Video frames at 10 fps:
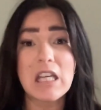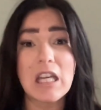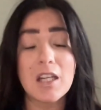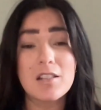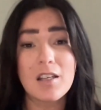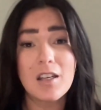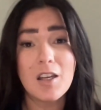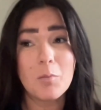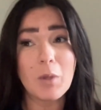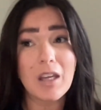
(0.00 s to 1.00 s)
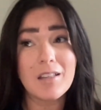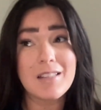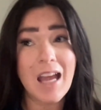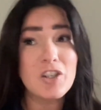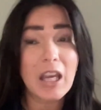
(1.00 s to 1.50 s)
routines
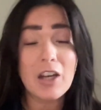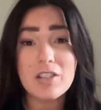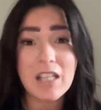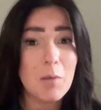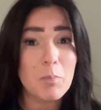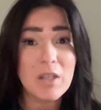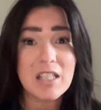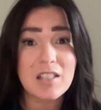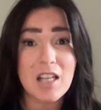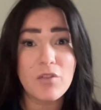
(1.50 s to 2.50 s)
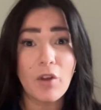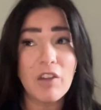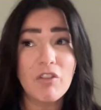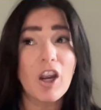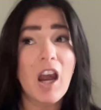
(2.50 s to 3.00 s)
because educators can't be
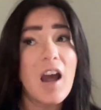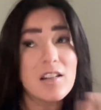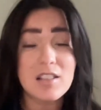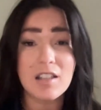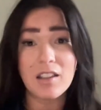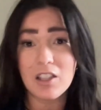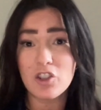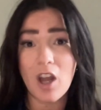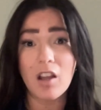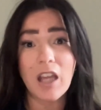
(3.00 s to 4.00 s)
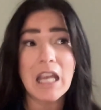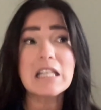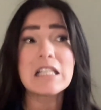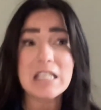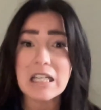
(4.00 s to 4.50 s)
successful if they're constantly
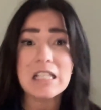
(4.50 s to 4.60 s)
juggling